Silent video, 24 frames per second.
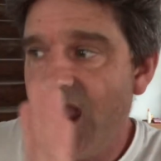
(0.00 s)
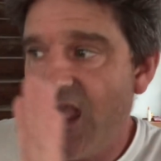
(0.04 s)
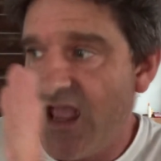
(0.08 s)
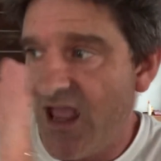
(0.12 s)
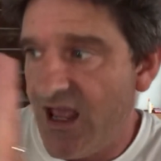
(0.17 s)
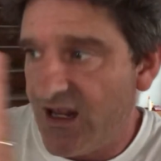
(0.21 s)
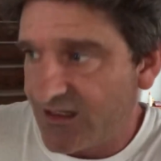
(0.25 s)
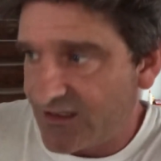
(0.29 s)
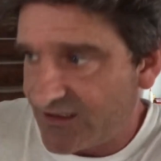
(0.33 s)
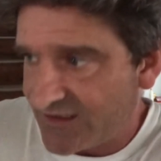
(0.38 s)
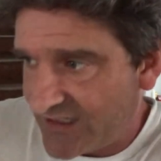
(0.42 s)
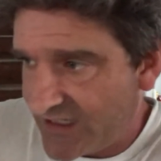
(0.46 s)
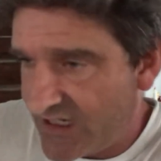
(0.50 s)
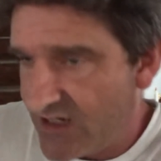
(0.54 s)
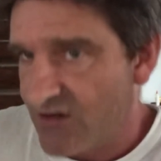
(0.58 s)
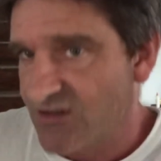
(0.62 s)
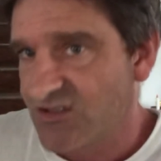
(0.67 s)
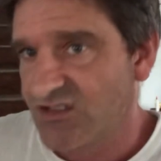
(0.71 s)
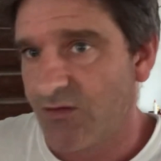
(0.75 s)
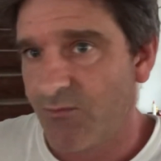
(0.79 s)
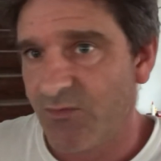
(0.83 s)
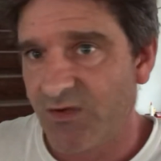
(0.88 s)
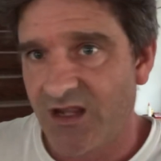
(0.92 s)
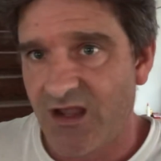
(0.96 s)
and could hear
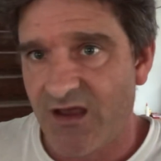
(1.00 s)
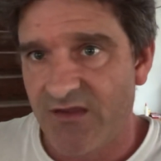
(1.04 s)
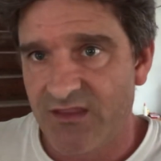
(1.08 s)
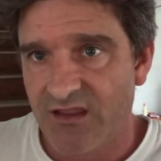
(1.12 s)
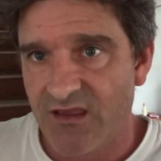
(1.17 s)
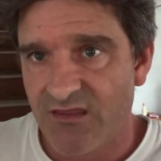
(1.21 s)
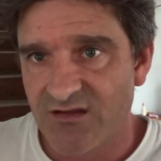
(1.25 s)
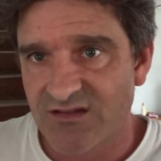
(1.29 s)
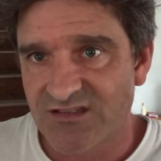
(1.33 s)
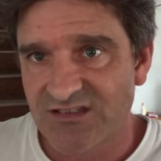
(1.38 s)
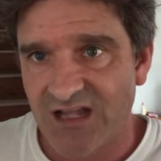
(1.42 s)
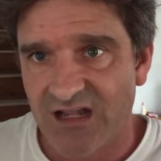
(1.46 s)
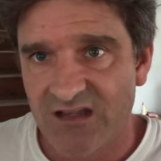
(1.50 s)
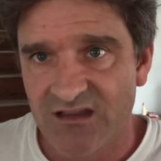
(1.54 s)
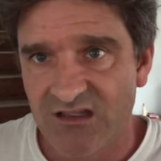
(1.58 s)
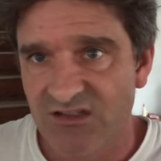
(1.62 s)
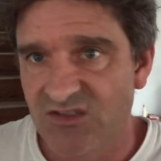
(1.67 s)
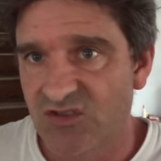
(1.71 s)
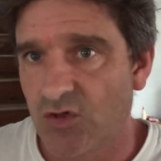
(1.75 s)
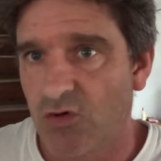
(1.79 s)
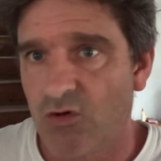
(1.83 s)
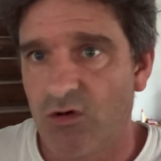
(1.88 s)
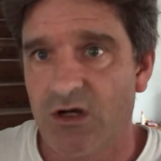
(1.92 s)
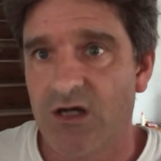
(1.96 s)
somebody on the other side of the
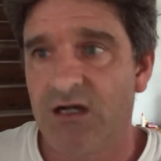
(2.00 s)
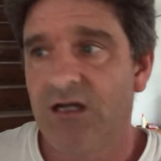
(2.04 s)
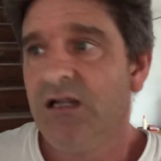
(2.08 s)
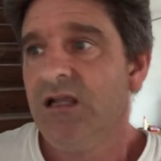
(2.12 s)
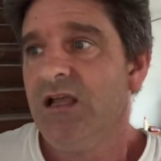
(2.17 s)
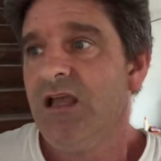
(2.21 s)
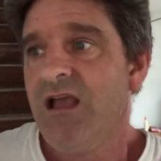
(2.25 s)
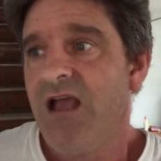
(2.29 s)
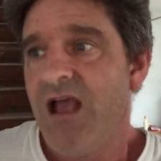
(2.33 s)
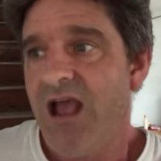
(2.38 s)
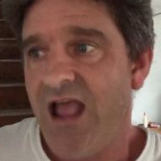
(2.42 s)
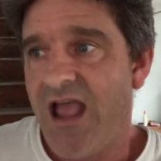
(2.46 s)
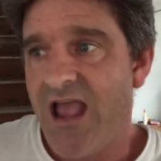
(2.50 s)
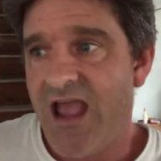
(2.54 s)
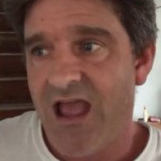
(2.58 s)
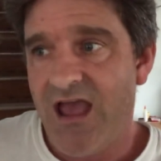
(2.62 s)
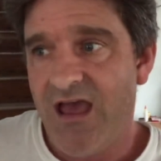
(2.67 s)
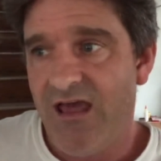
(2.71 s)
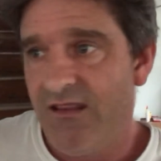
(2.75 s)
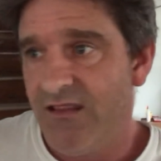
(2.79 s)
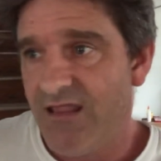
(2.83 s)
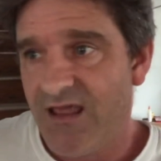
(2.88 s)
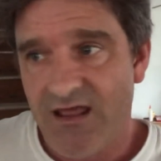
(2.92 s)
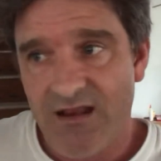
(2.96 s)
door,
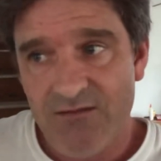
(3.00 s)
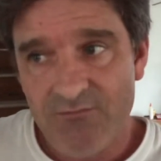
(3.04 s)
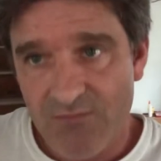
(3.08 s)
and